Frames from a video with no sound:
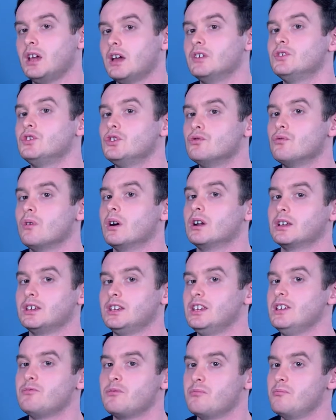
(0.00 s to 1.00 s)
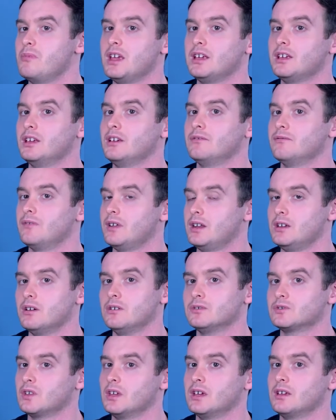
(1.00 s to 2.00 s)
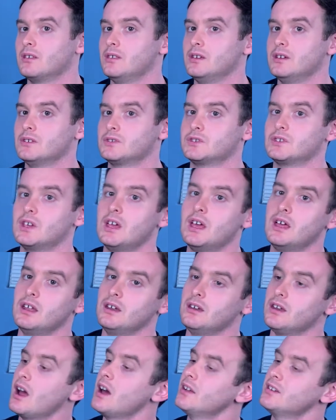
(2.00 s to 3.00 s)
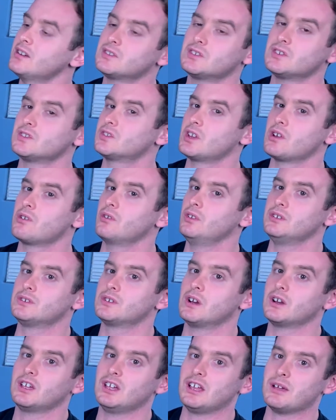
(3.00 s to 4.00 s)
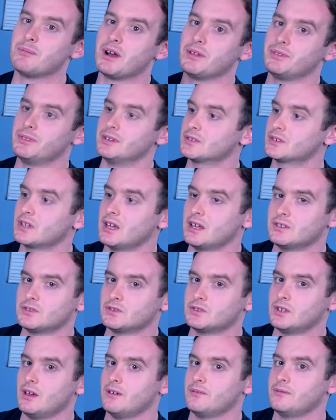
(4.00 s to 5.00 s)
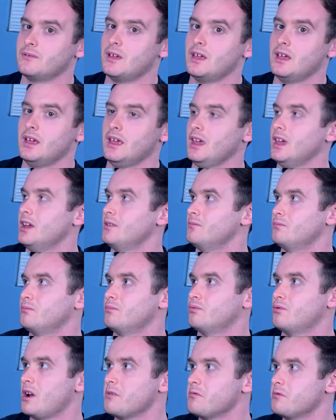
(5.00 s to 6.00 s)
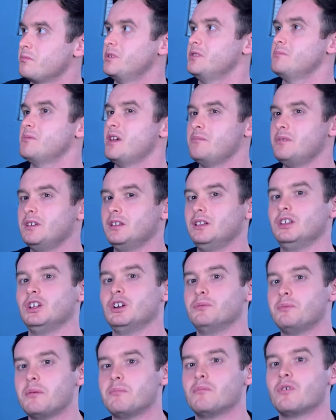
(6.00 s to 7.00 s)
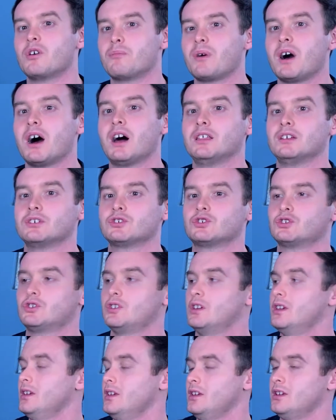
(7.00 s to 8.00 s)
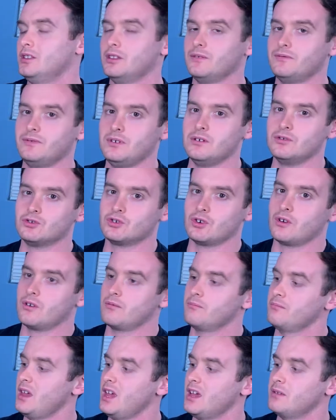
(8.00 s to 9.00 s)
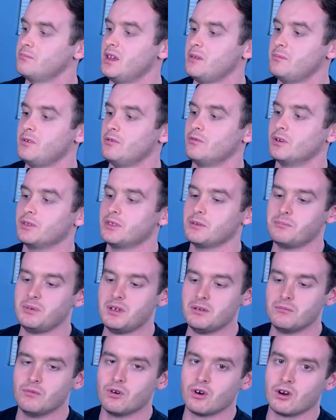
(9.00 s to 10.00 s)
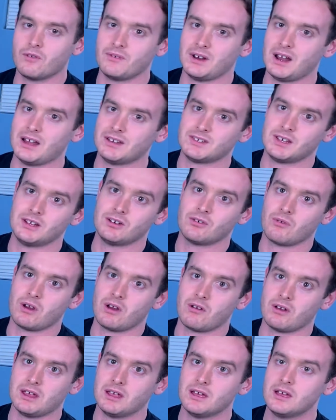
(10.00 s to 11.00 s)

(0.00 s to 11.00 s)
do want to keep making videos like this, not necessarily talking about this kind of stuff, and probably maybe a little bit more polished in the future, and maybe with a bit more of an itinerary.